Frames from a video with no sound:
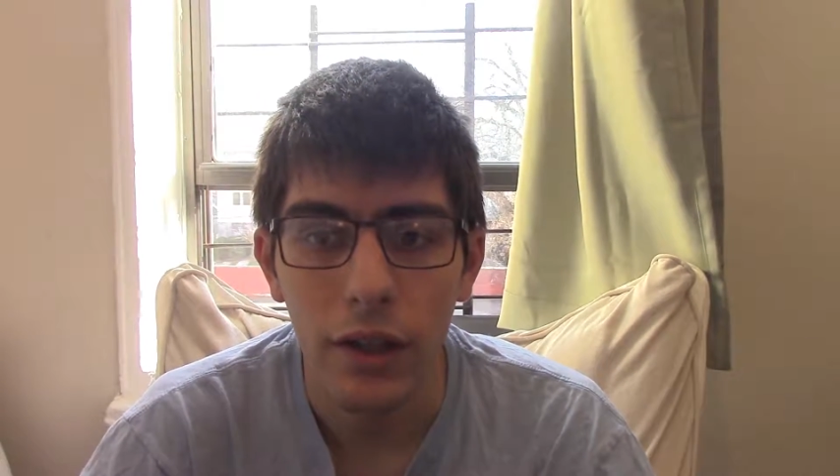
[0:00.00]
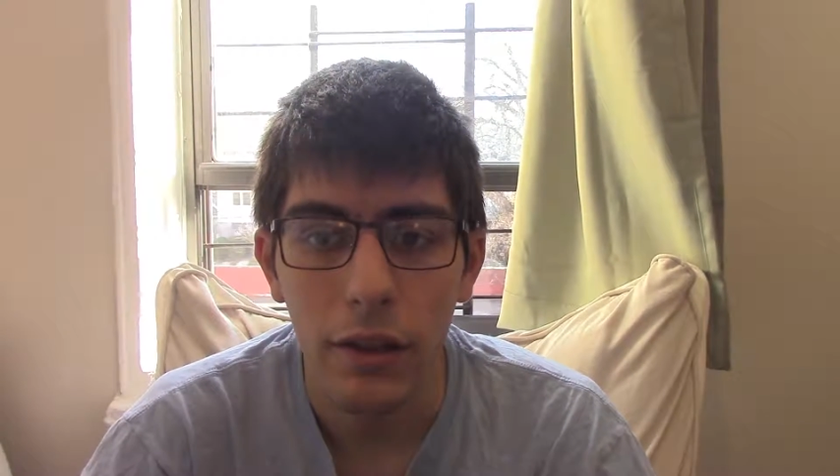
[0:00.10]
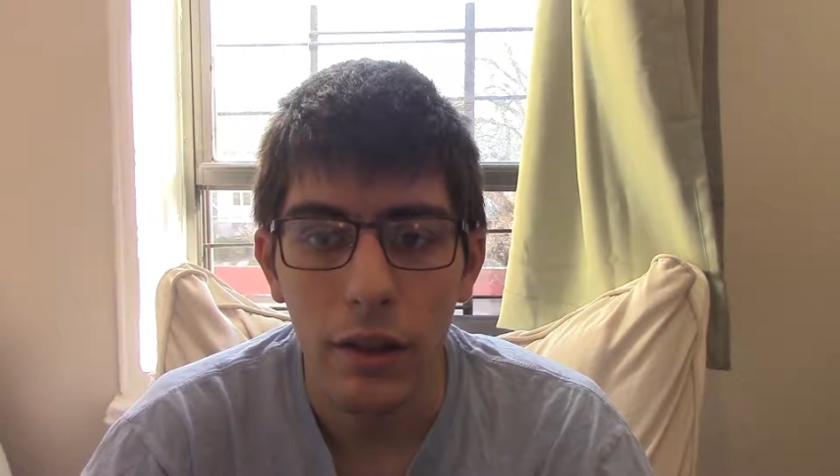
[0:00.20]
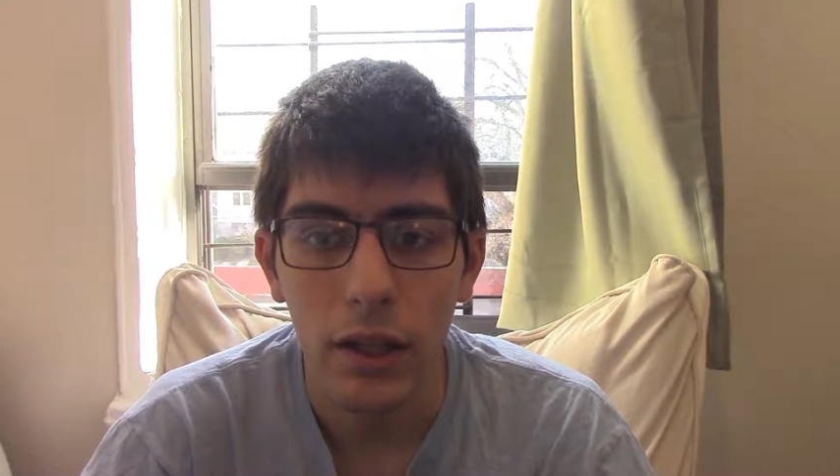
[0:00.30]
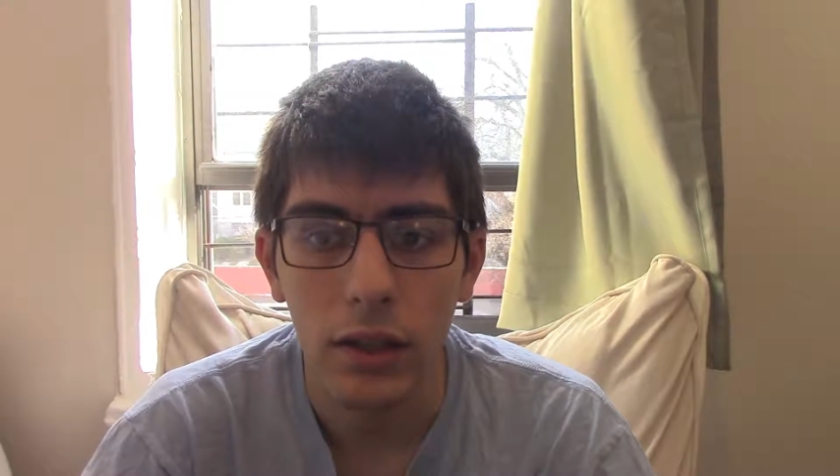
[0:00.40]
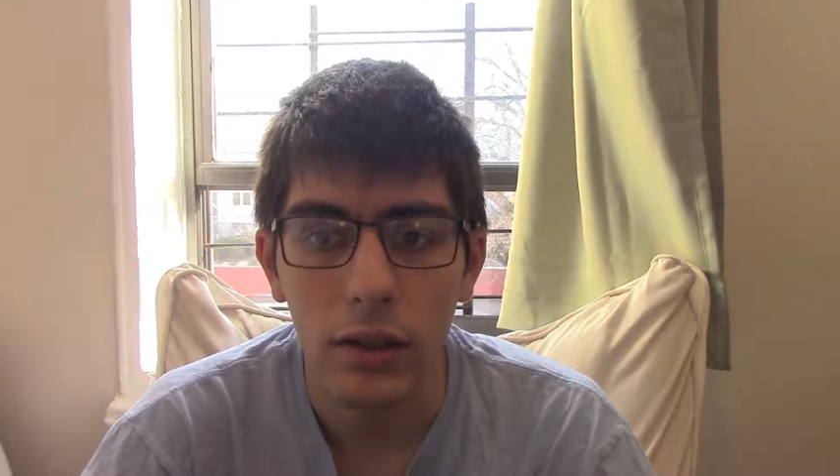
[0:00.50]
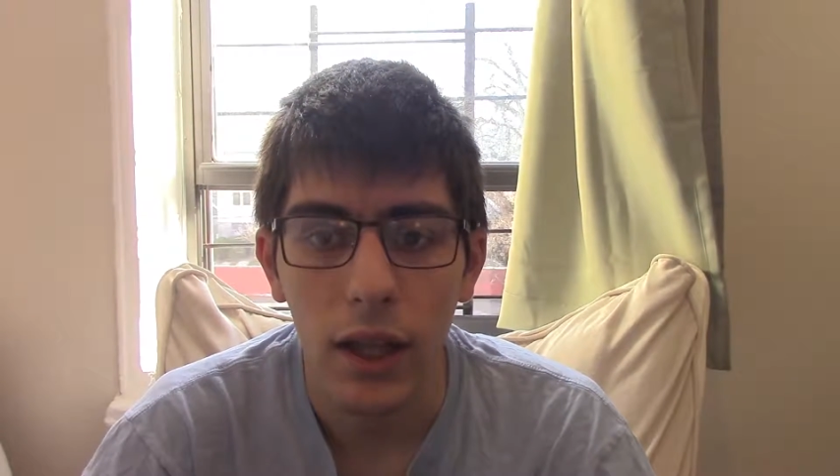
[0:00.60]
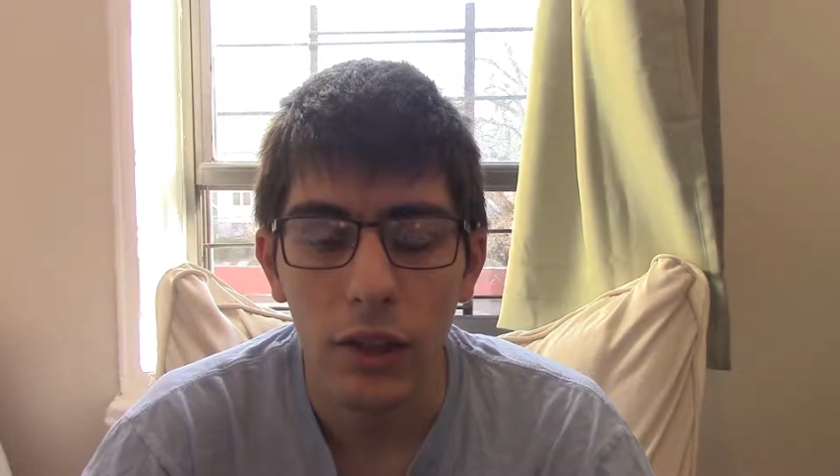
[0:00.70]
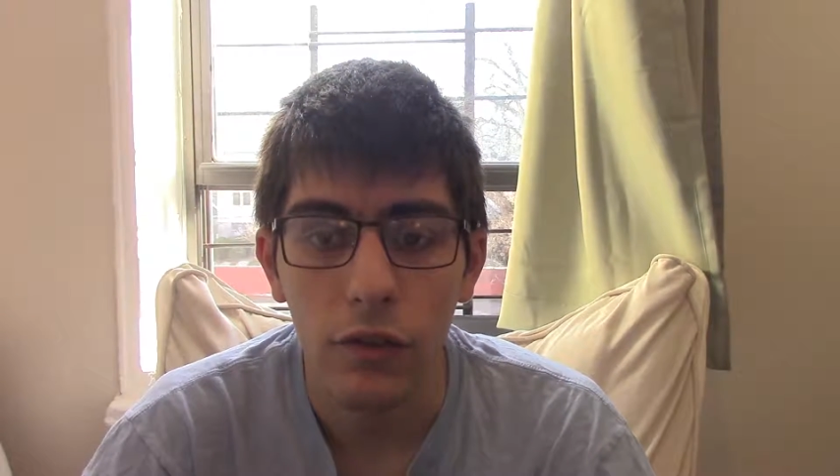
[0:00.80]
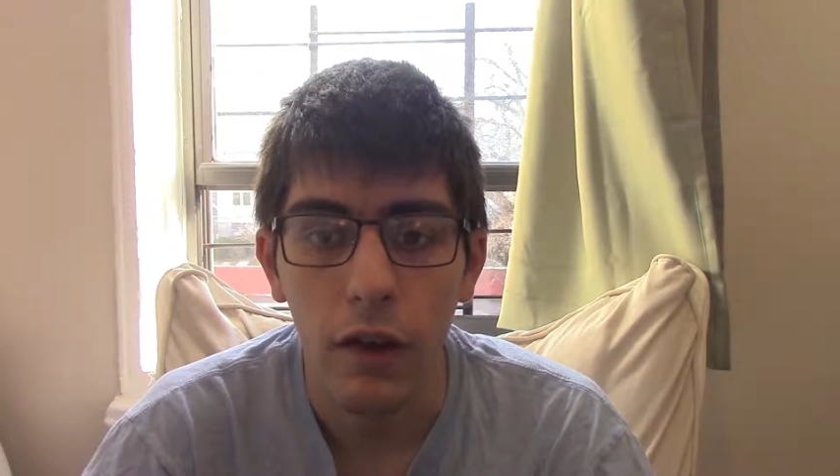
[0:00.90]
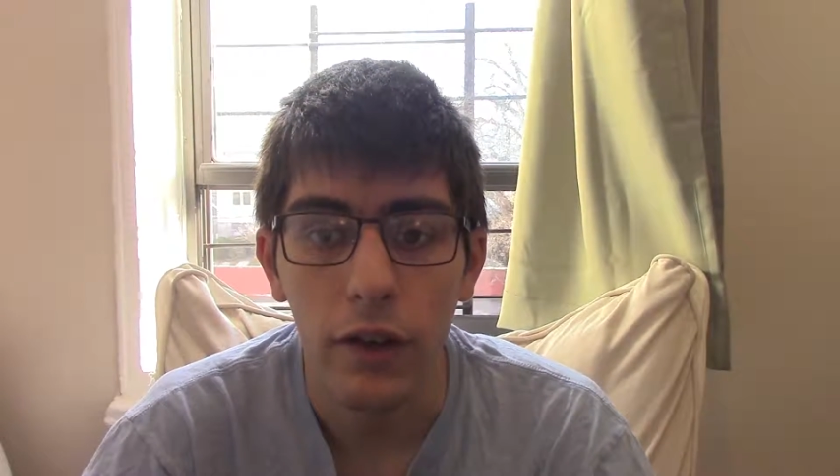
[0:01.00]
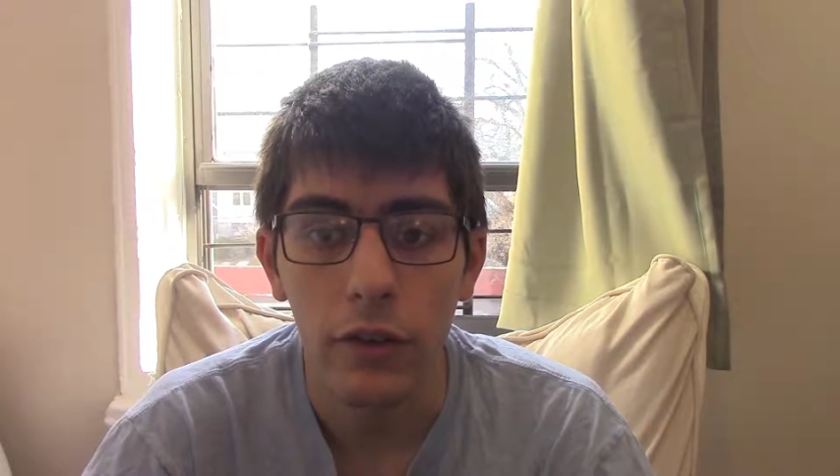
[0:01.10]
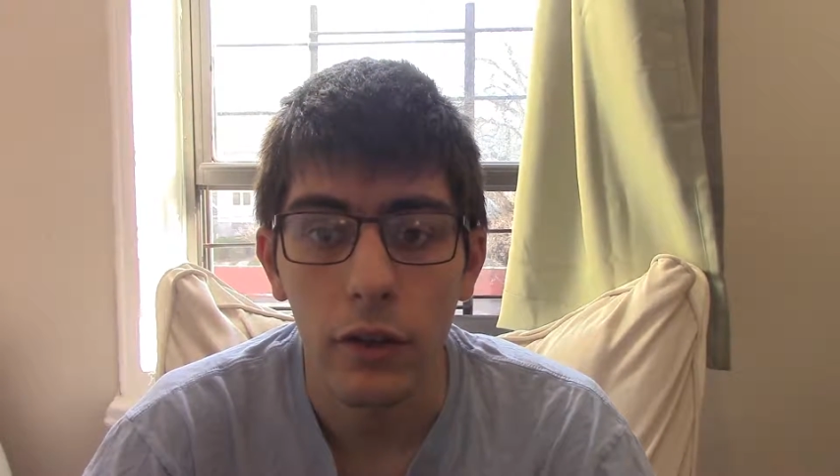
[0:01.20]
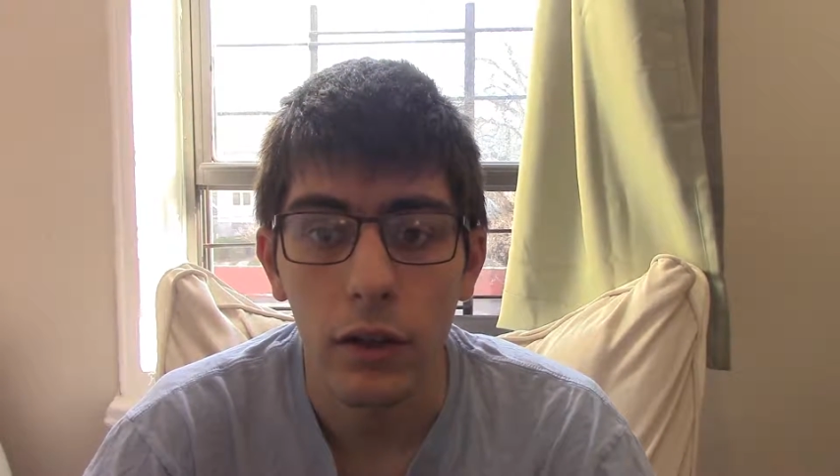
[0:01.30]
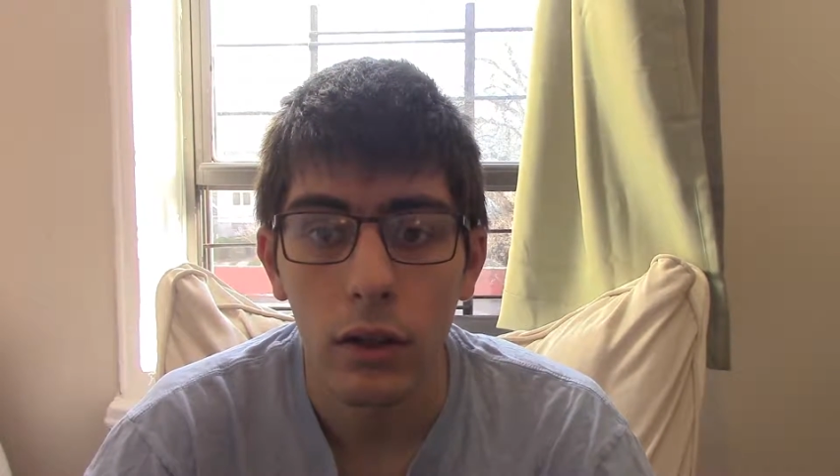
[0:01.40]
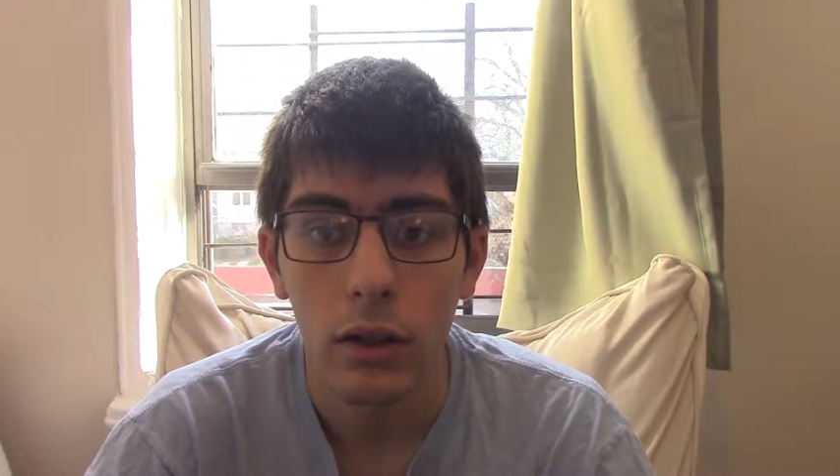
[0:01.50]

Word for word: anything, that's Finder.